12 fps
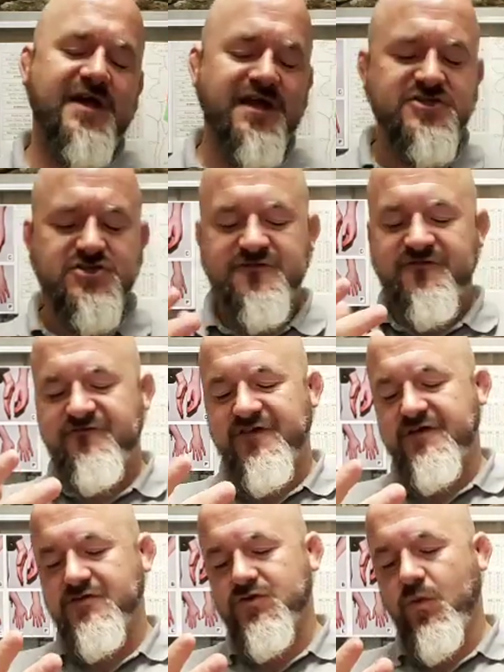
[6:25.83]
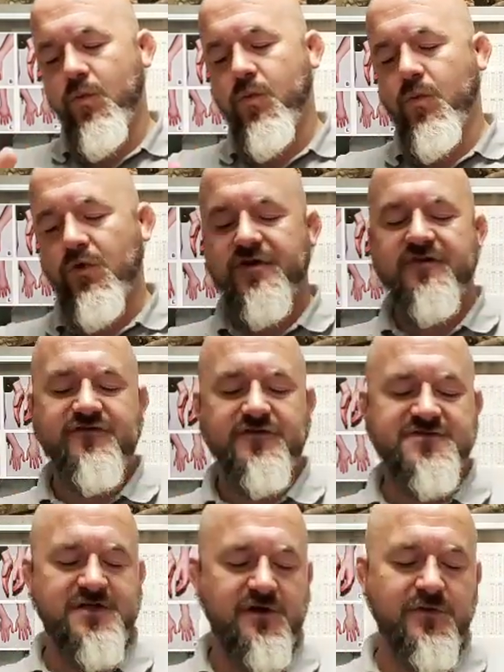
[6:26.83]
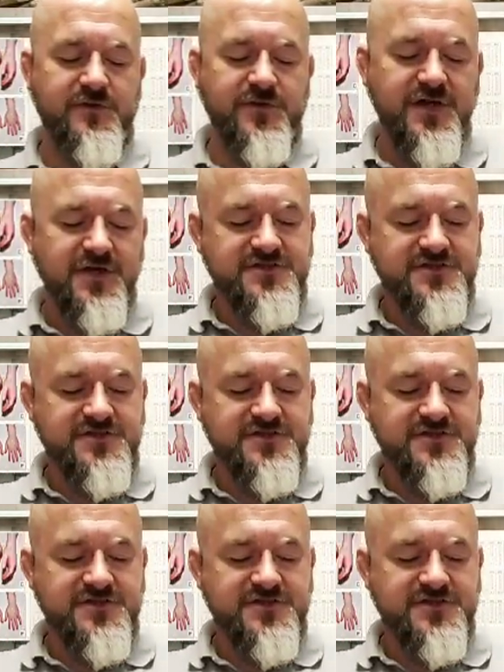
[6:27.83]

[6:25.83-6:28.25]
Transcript: and it just feels wonderful to hold.